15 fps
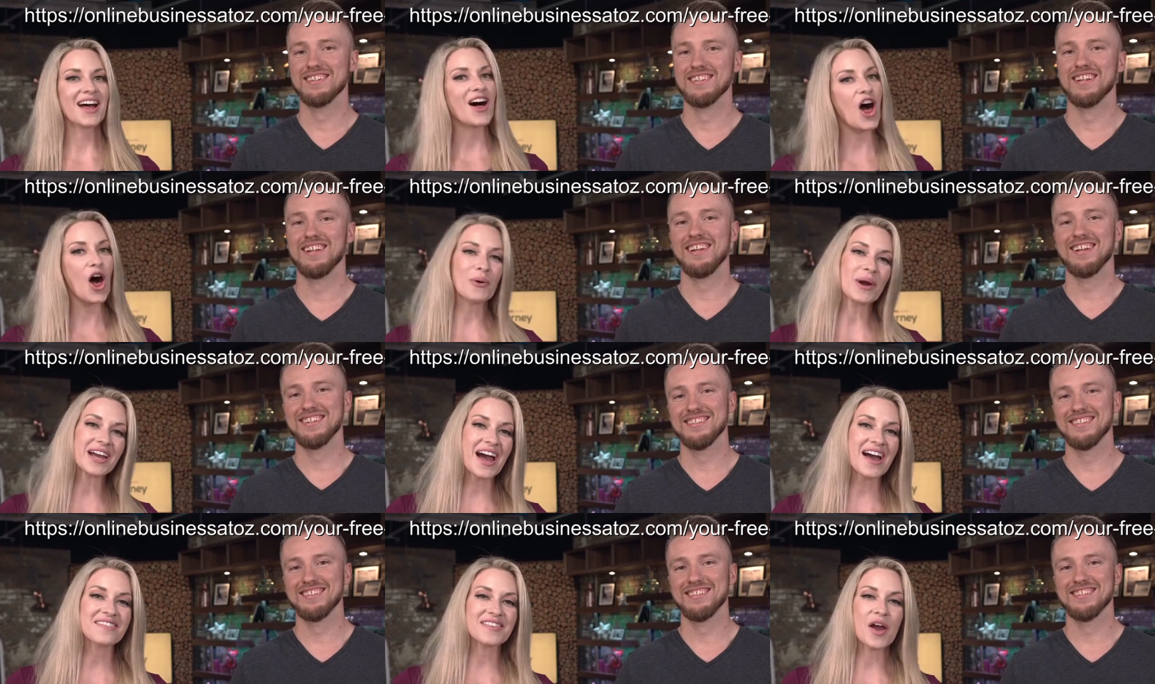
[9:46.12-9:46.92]
Speaker 1: All right,
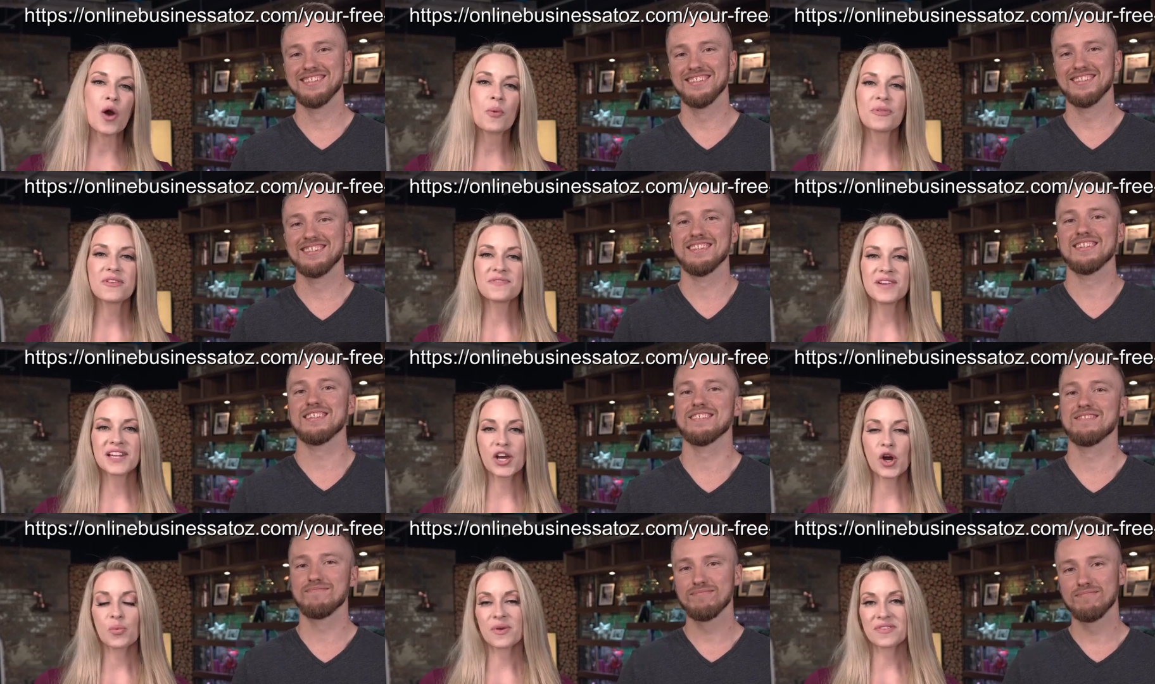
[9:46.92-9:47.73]
guys, I hope this video
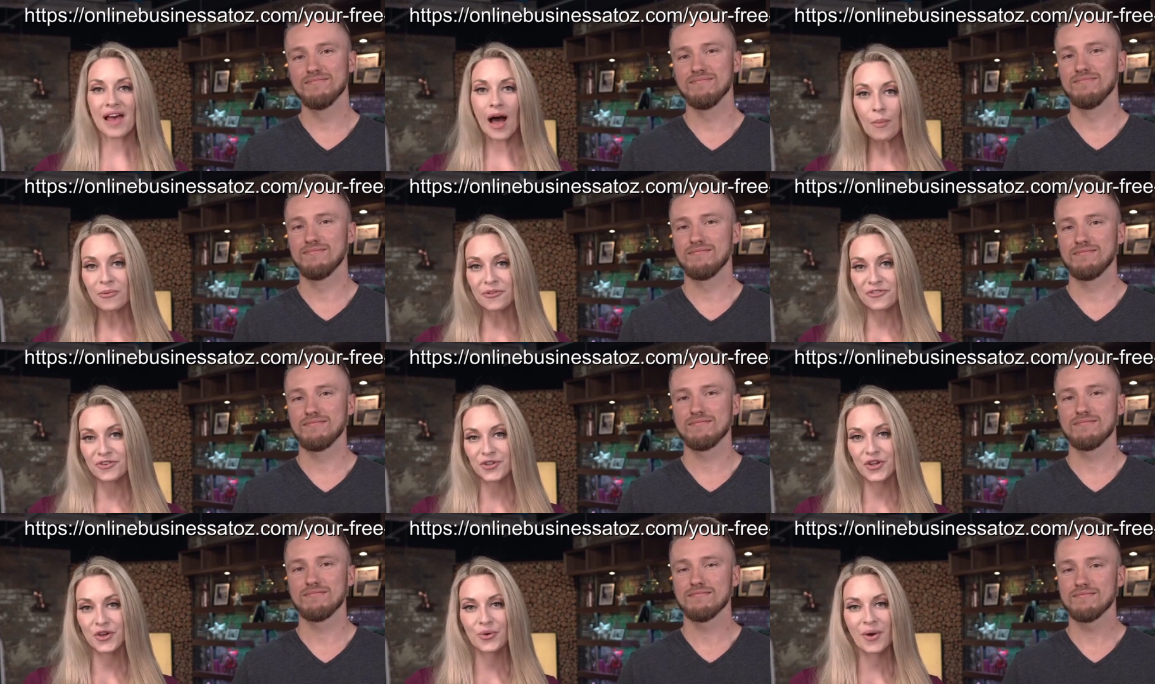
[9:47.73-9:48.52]
was helpful for
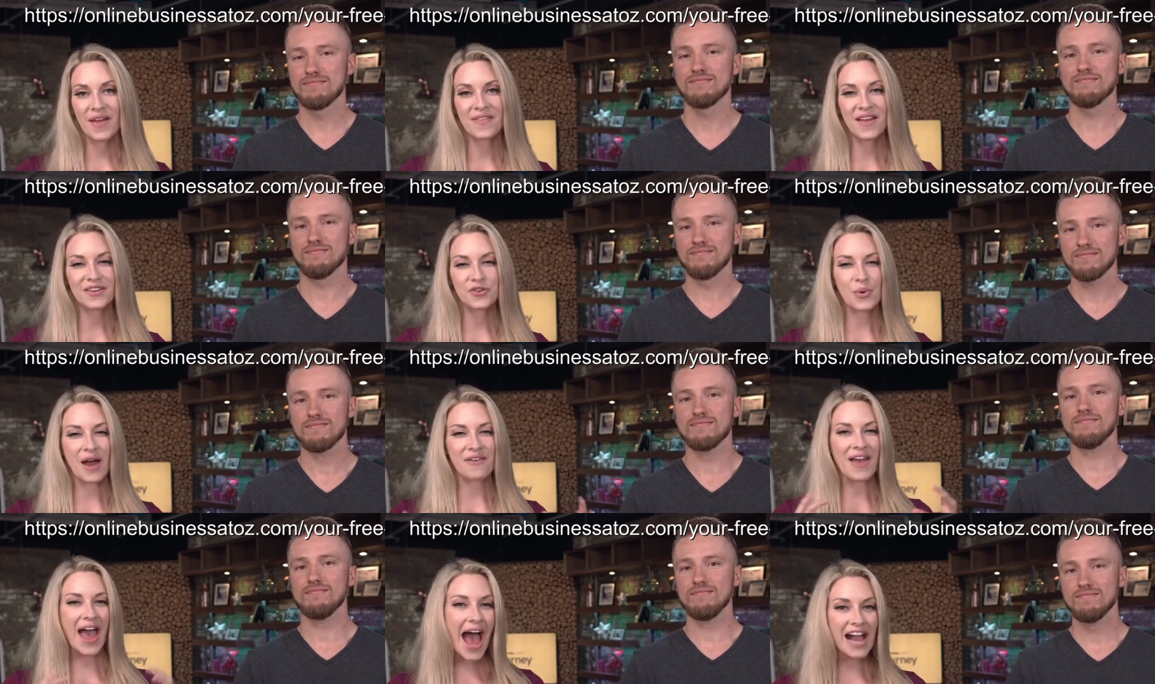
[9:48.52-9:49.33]
you and that you have
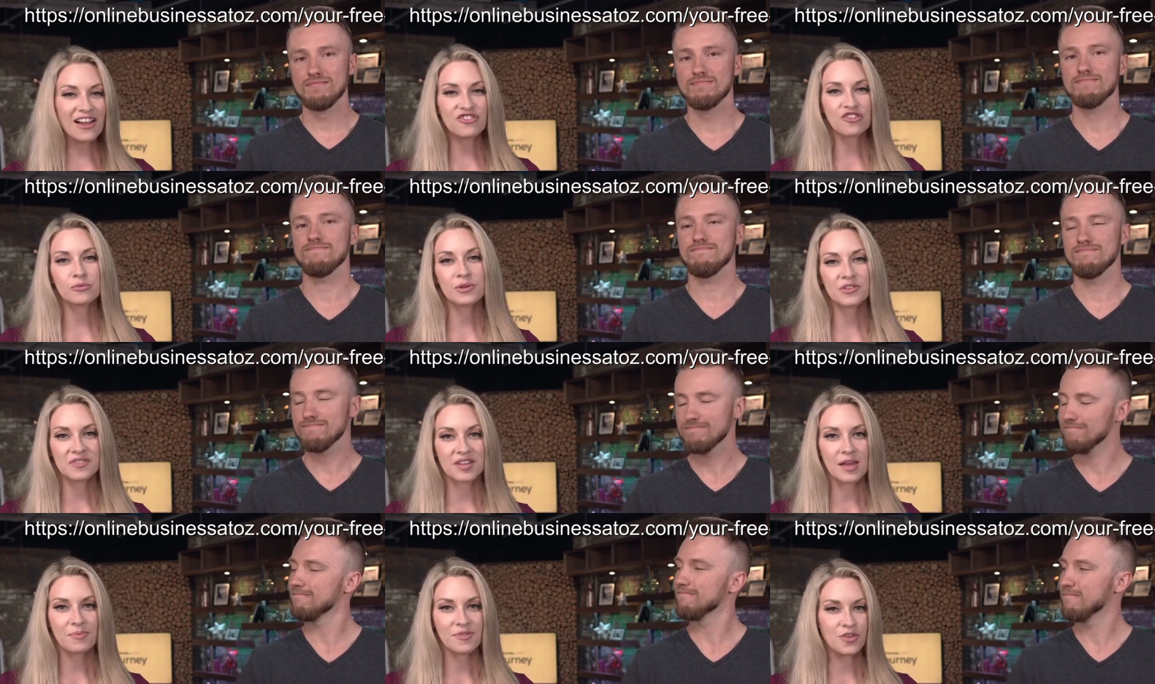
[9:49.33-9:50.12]
actionable
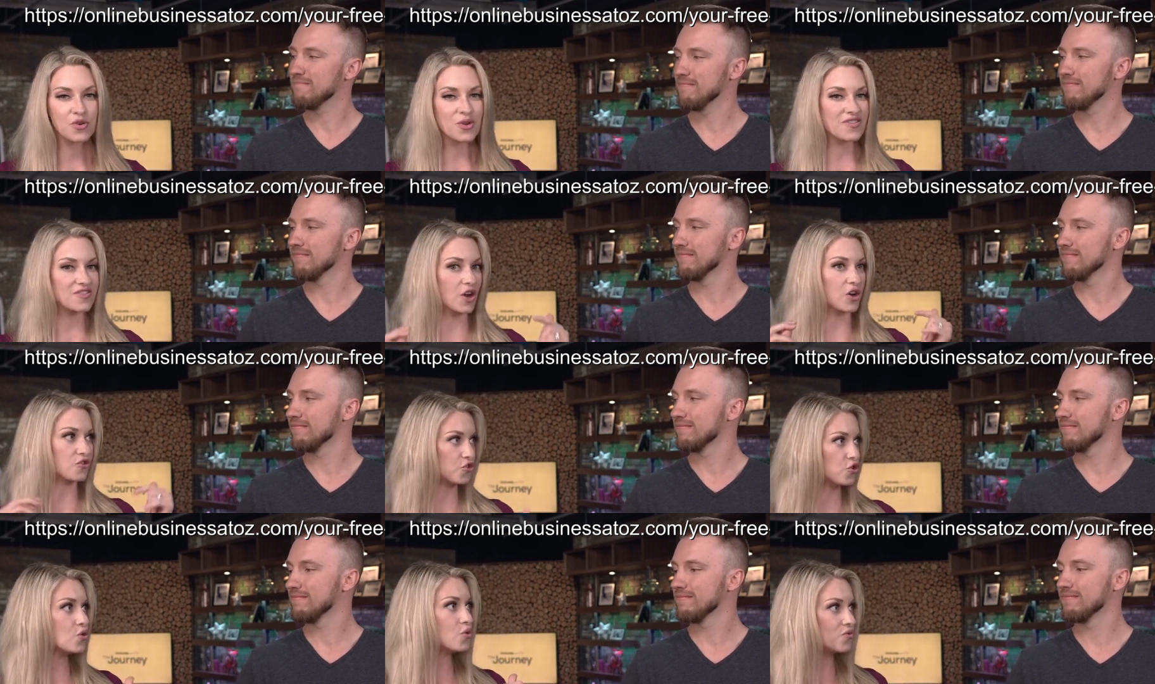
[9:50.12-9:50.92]
tips that you can start
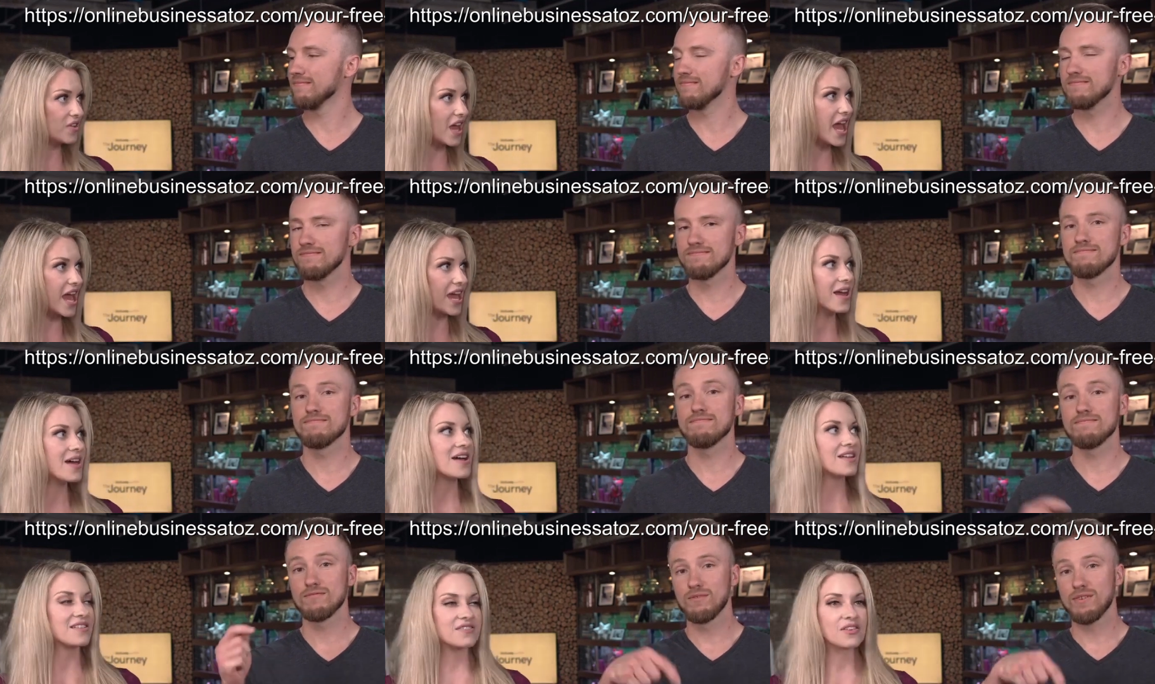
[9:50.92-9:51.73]
today
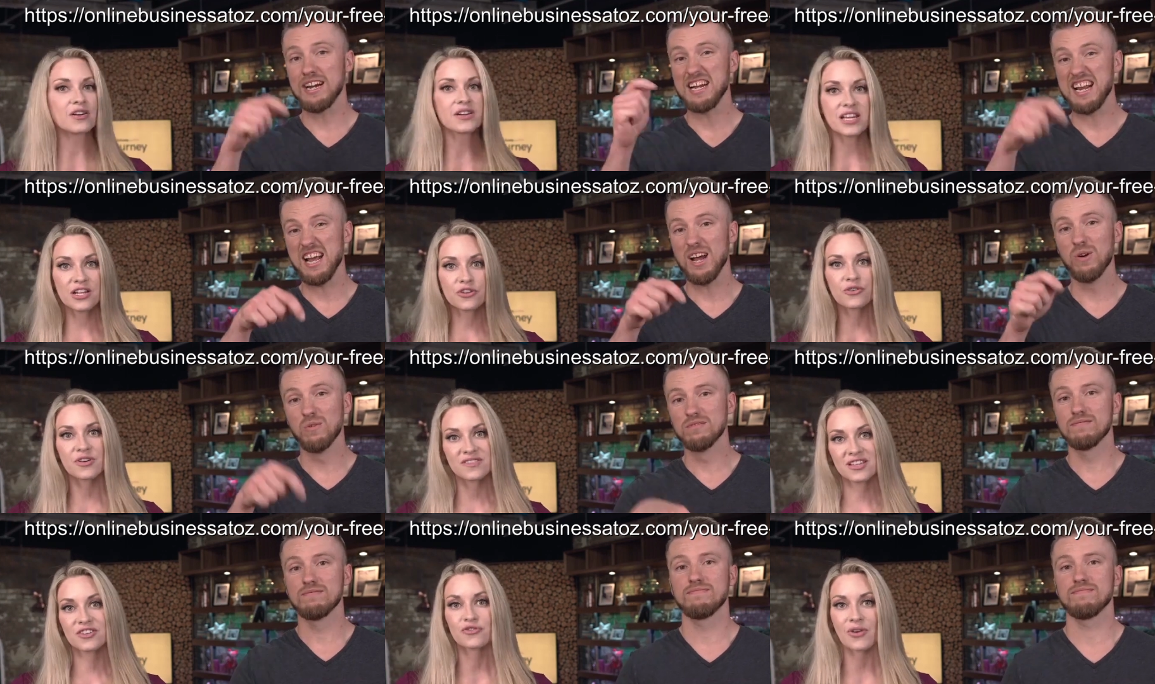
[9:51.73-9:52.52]
to start
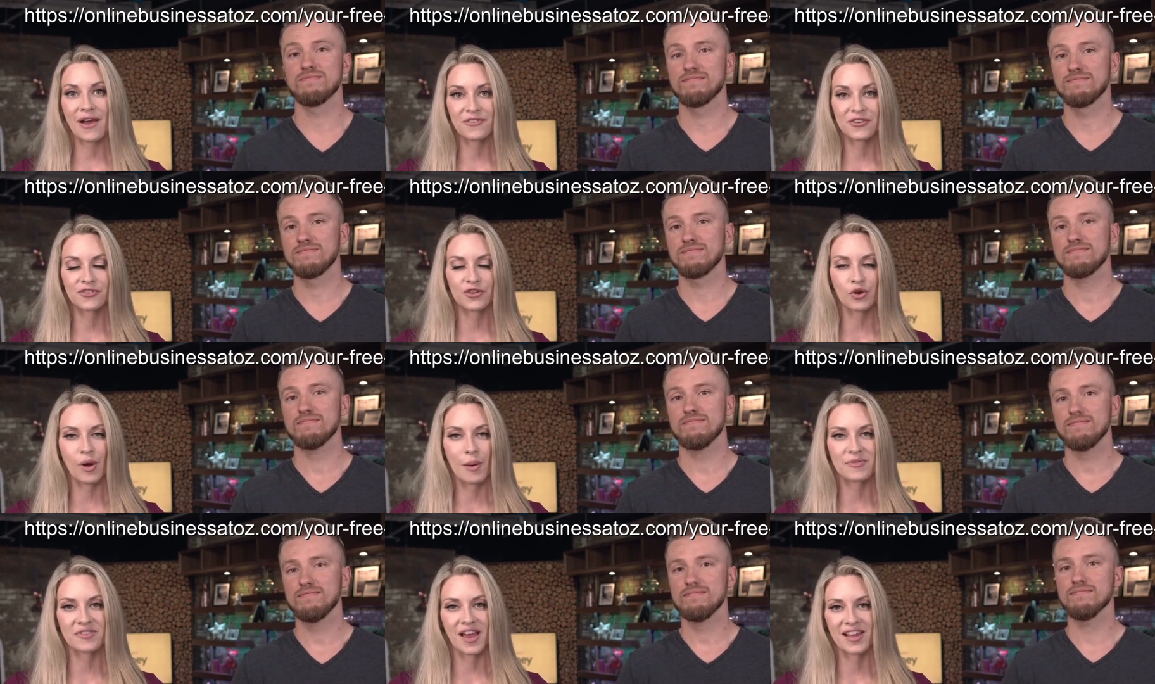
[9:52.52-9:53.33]
increasing traffic to your
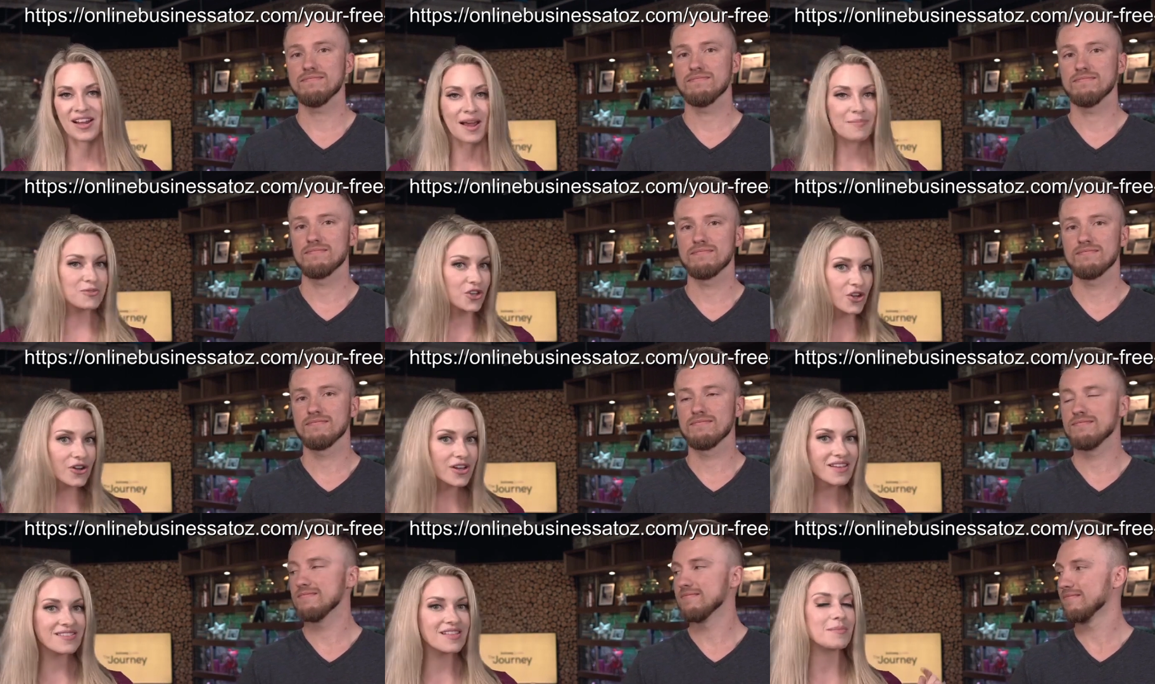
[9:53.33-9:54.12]
website. I'm
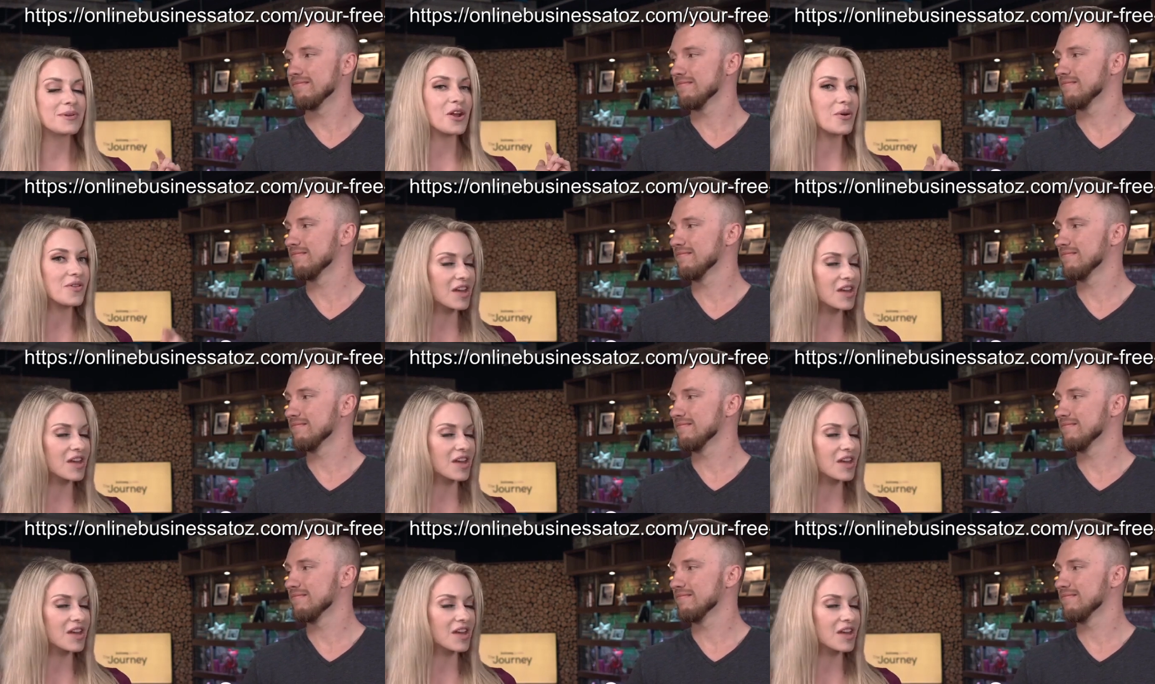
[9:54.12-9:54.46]
curious, let me know in the